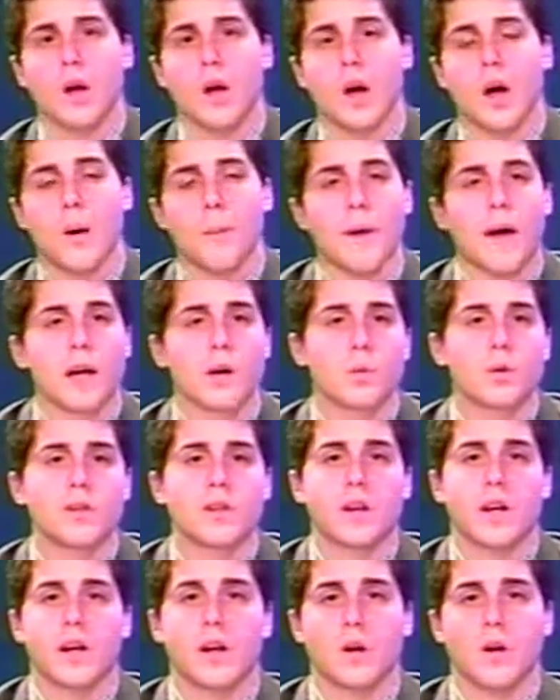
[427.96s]
A man was
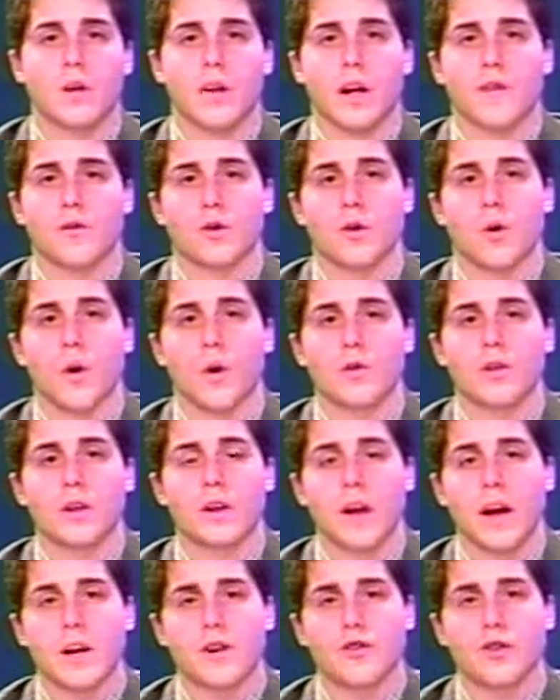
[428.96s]
killed after an
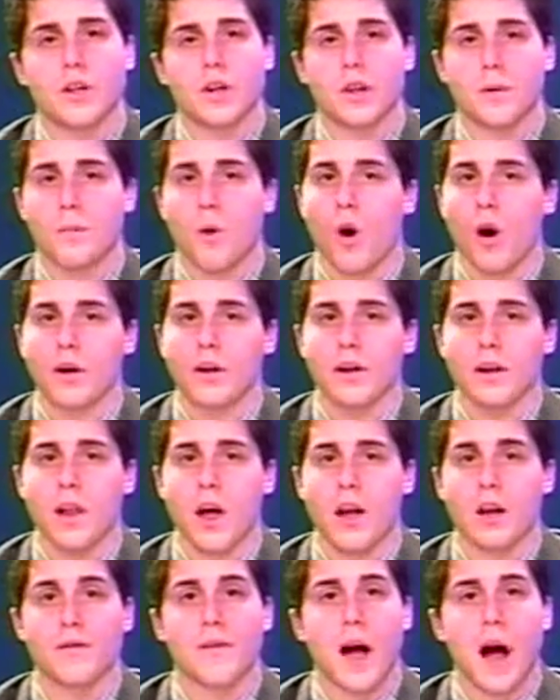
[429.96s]
altercation in the parking
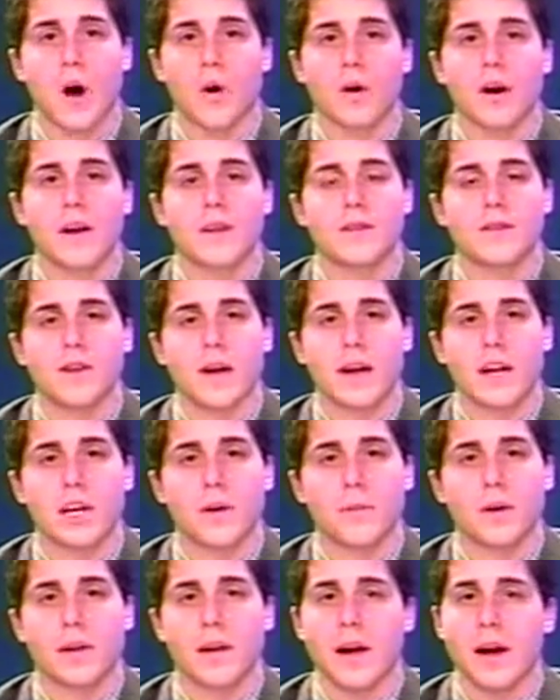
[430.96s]
lot of Arrowhead
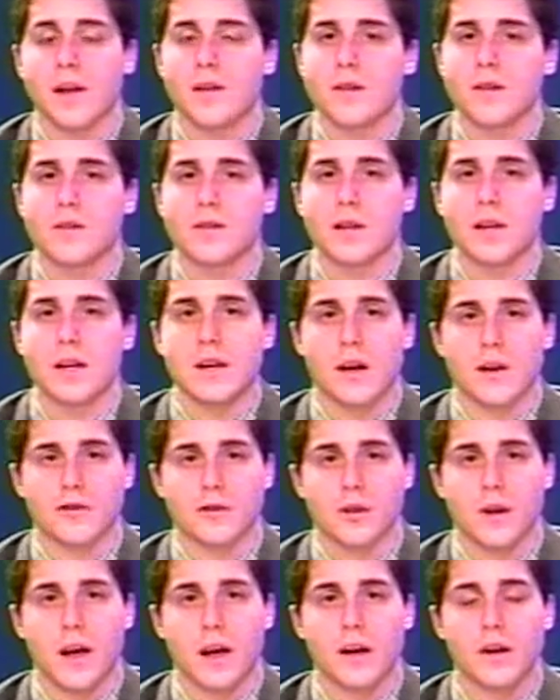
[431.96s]
Stadium in Kansas City
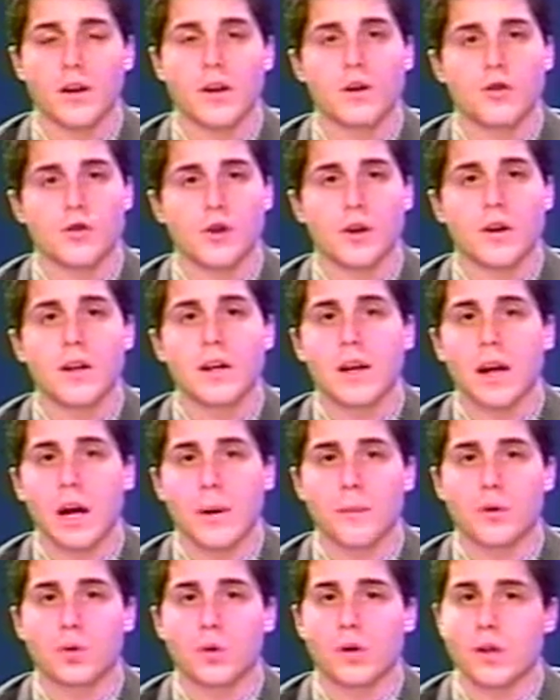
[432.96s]
yesterday during the
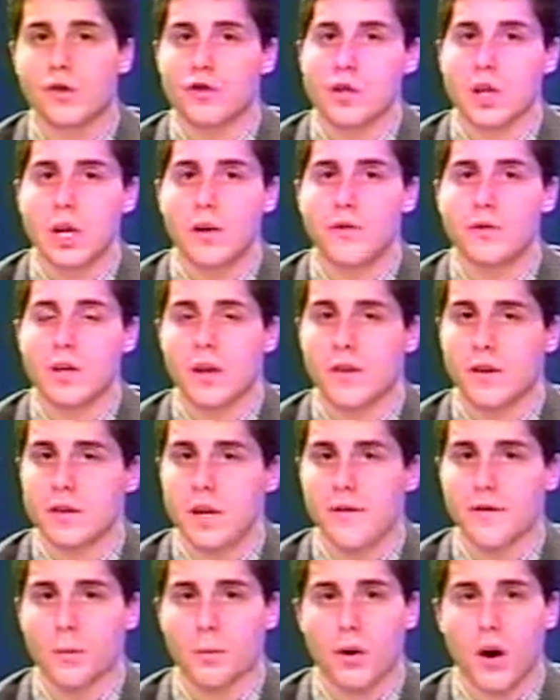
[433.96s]
game between the Chiefs and the
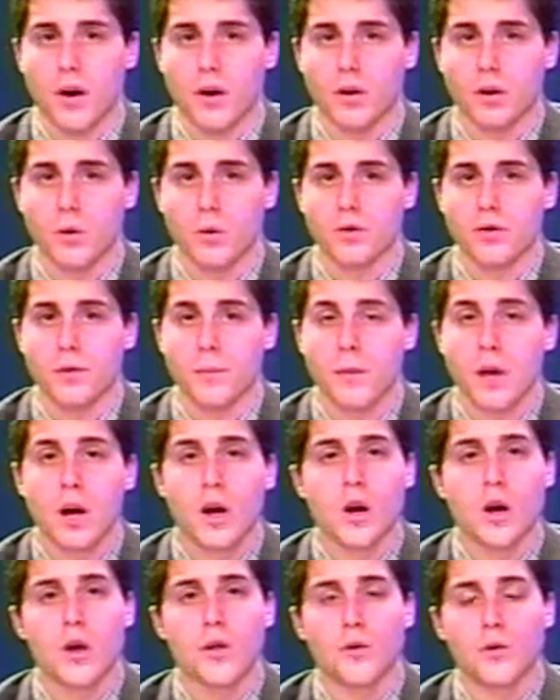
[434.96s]
Denver Broncos.
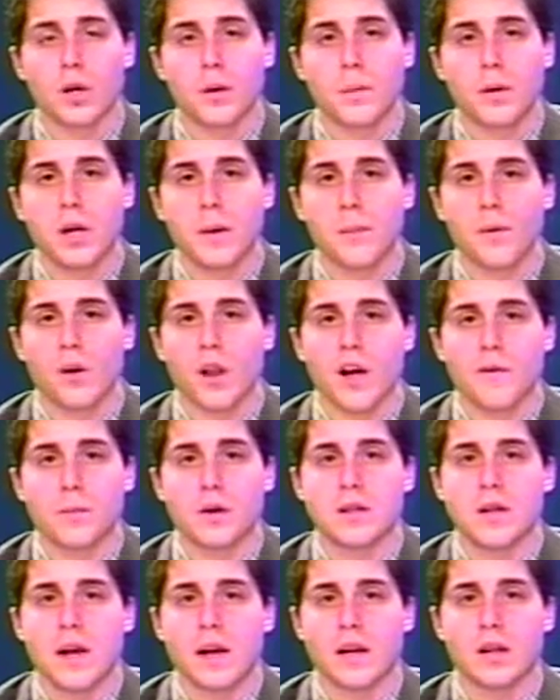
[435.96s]
3 people have
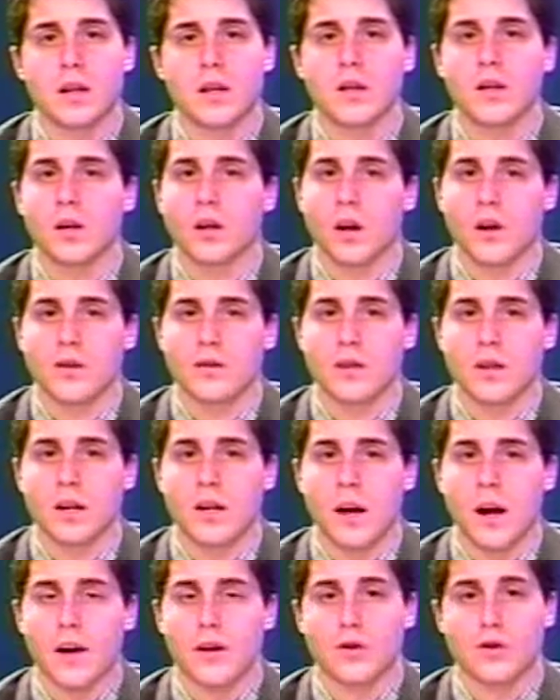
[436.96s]
been taken into
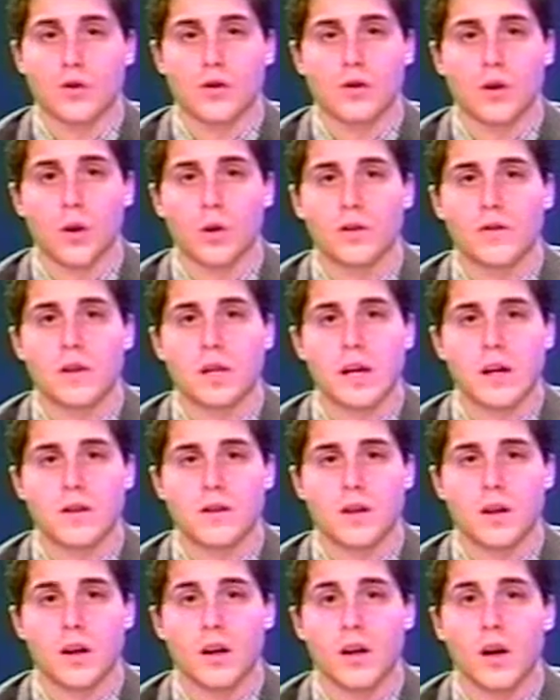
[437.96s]
custody as a result of the
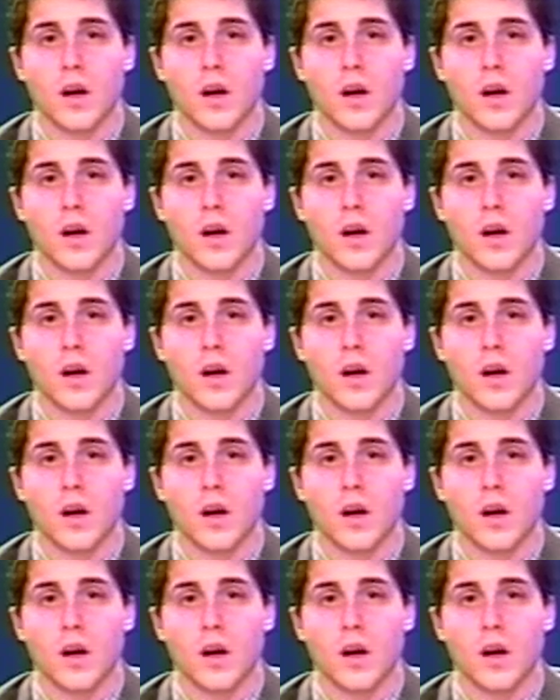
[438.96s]
incident,